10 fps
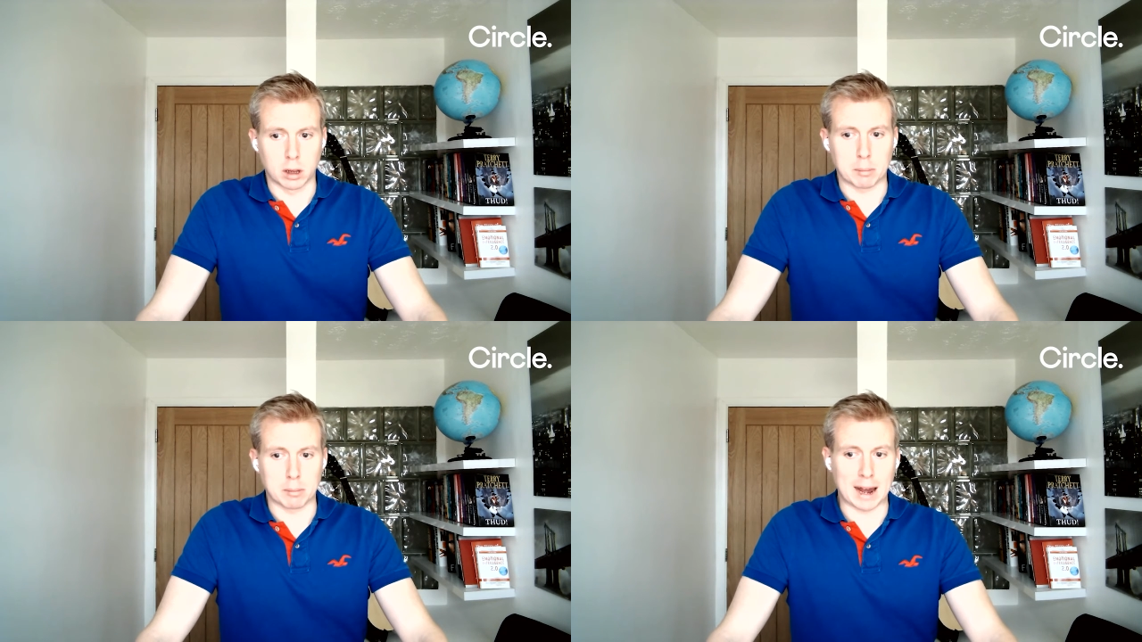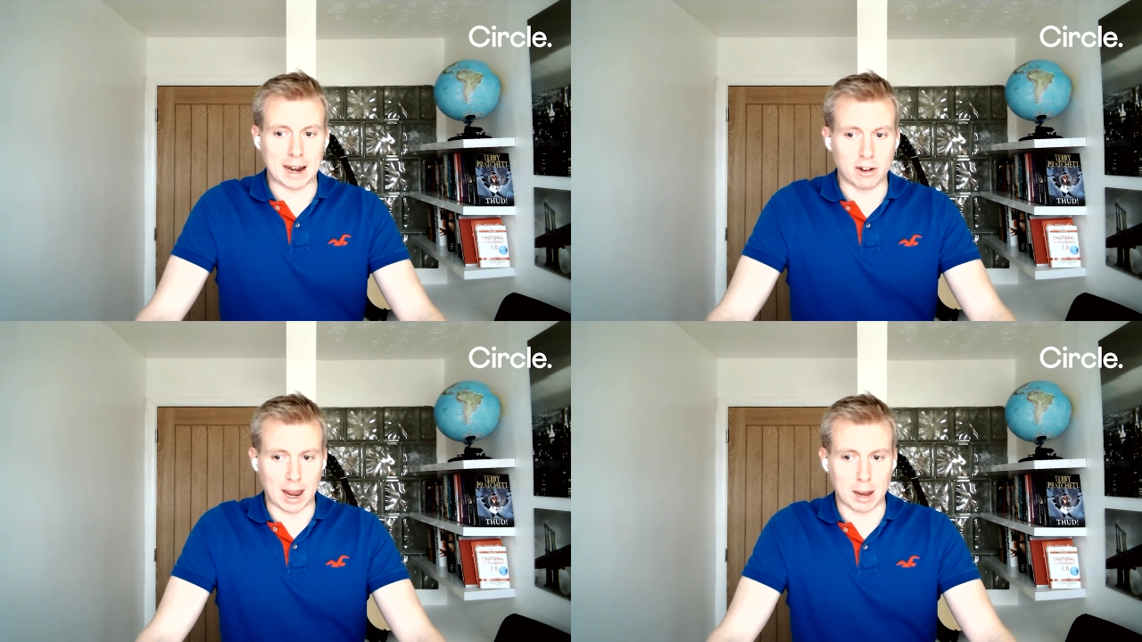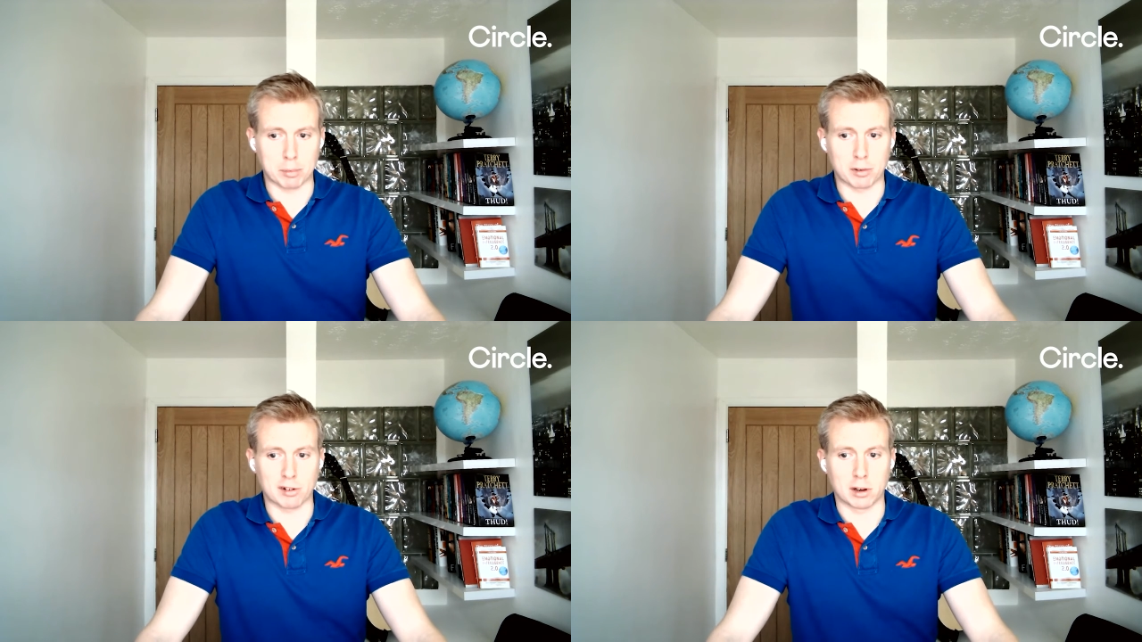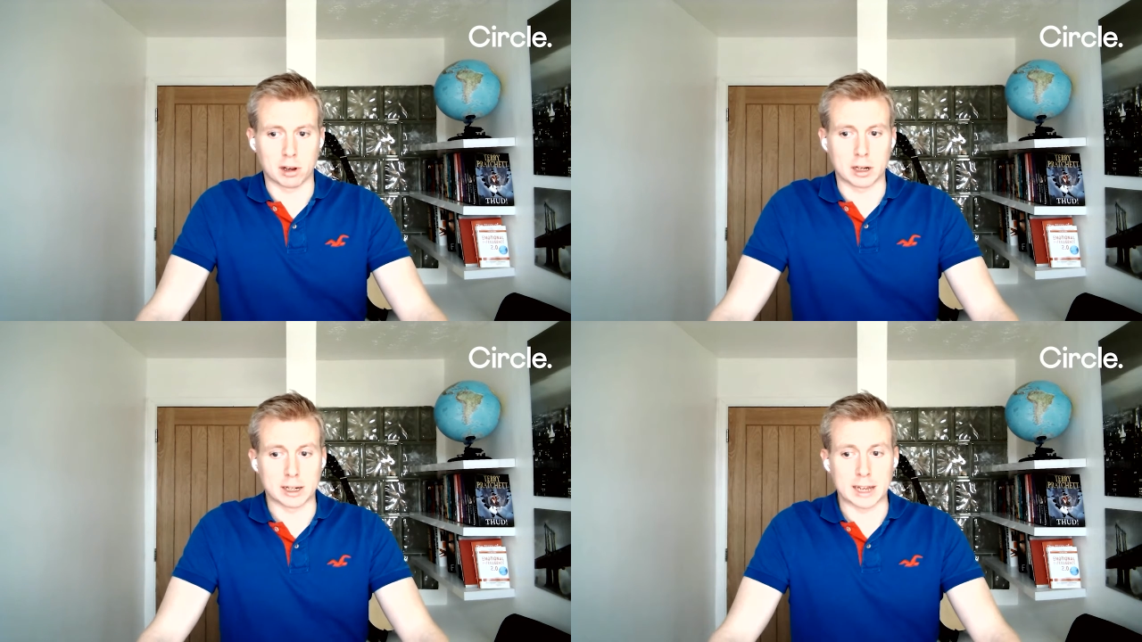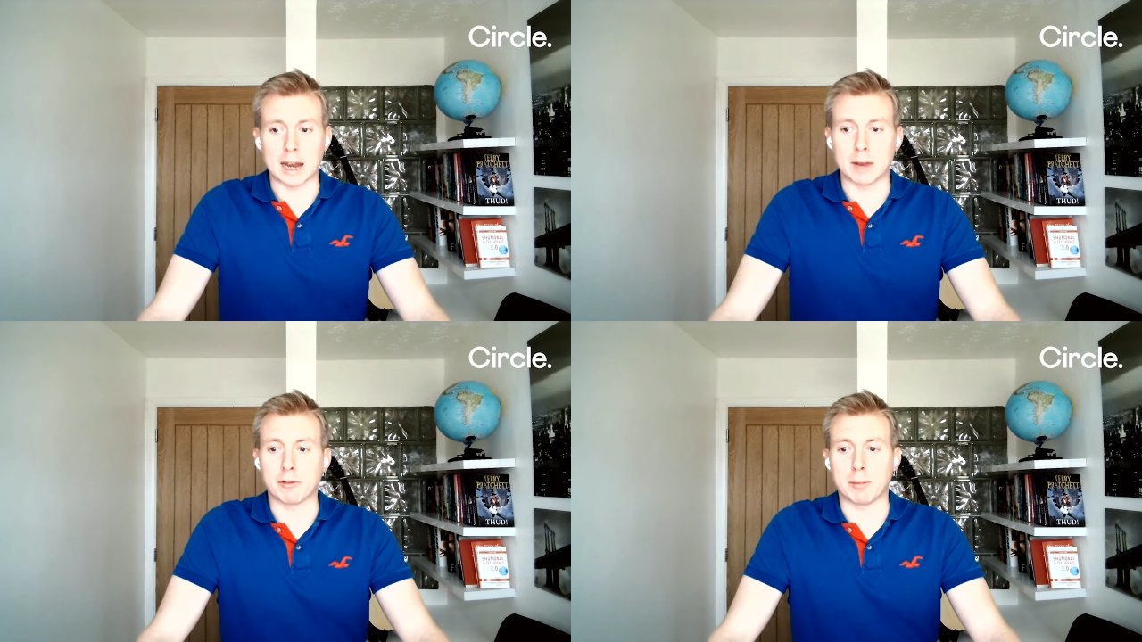manage apps and
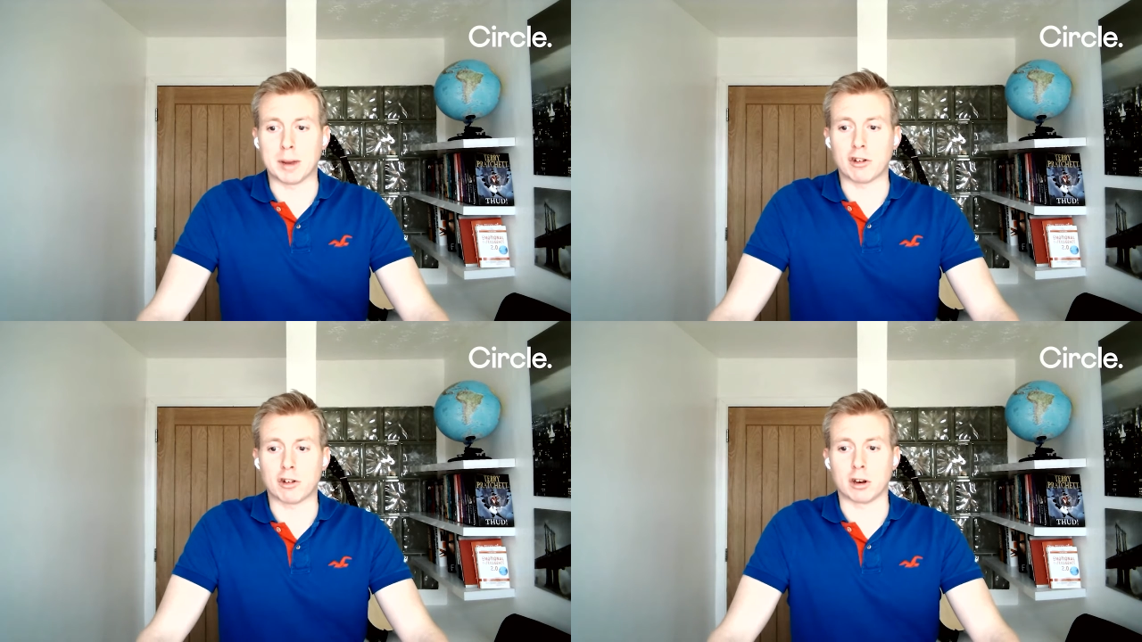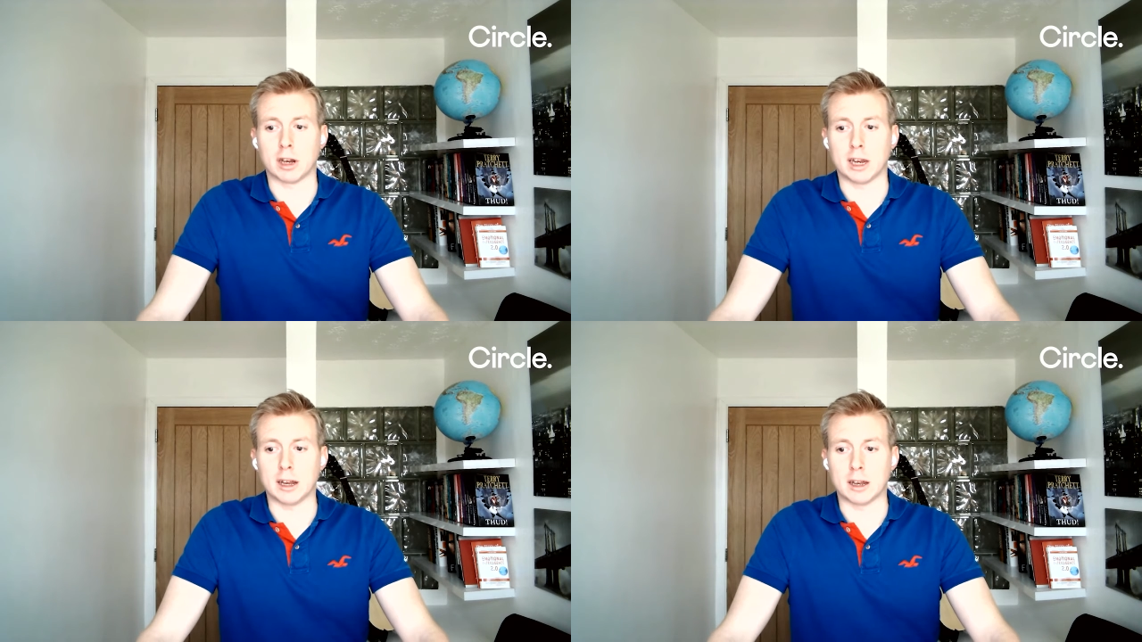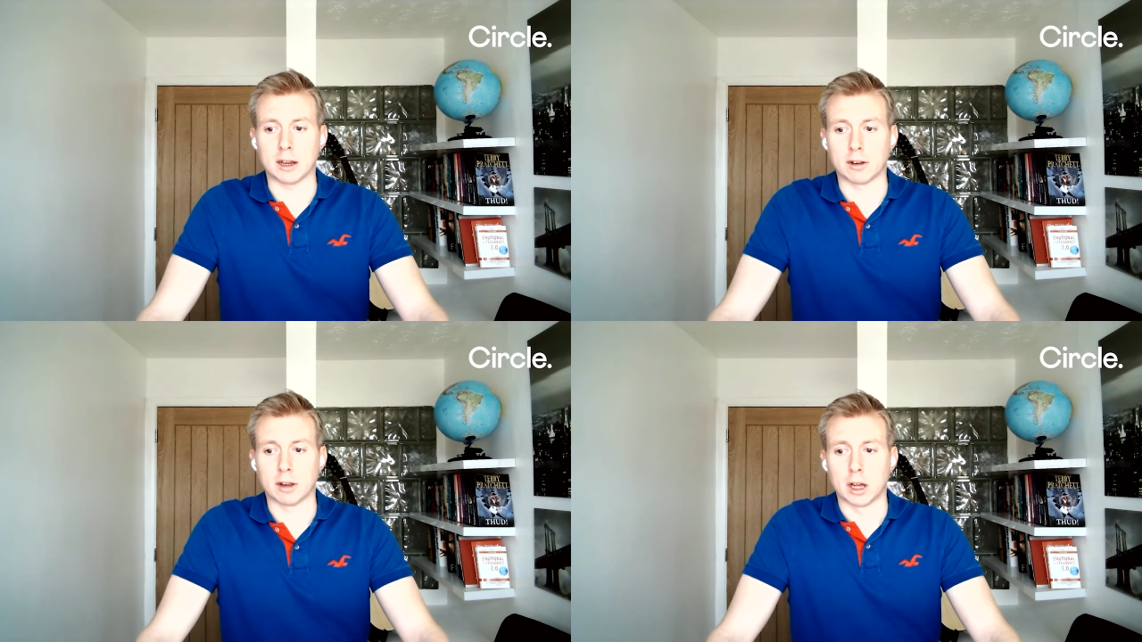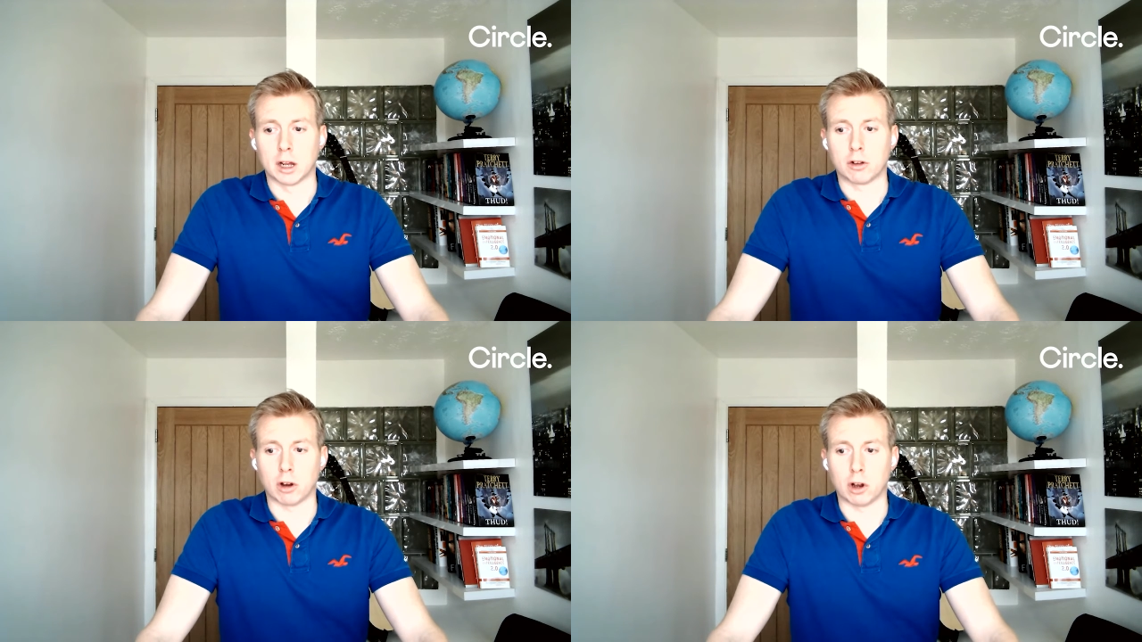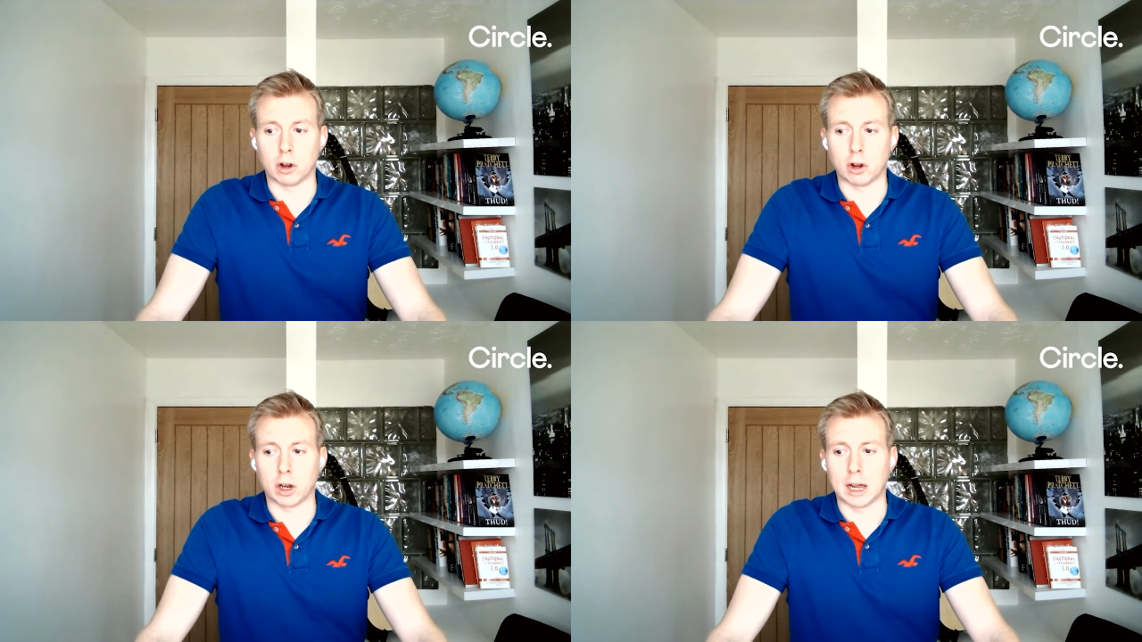get information needed to
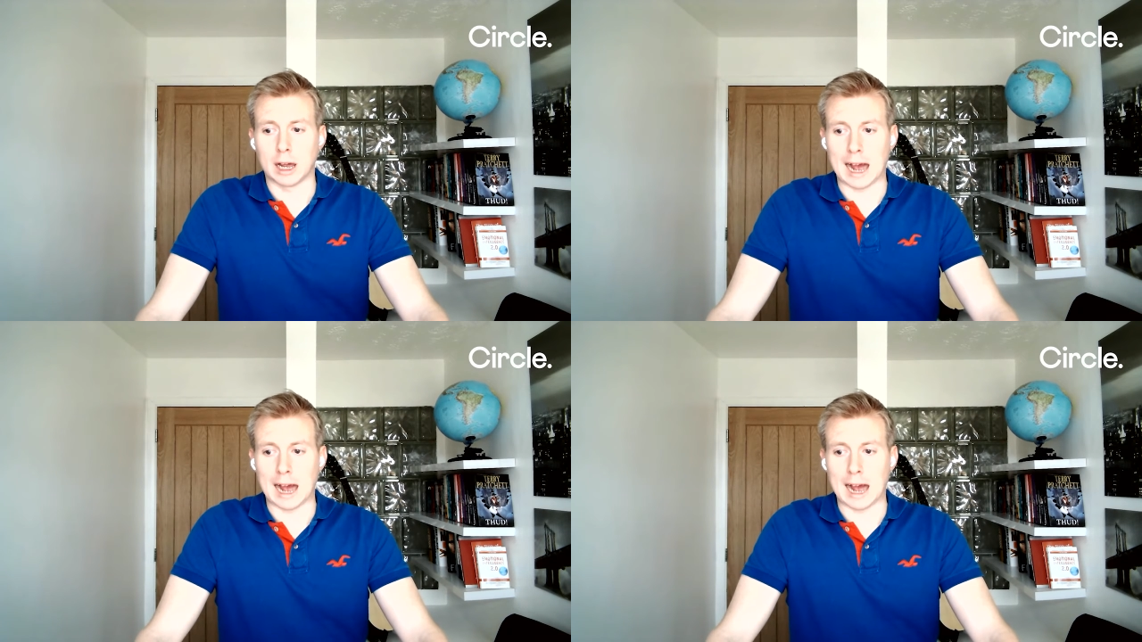learn,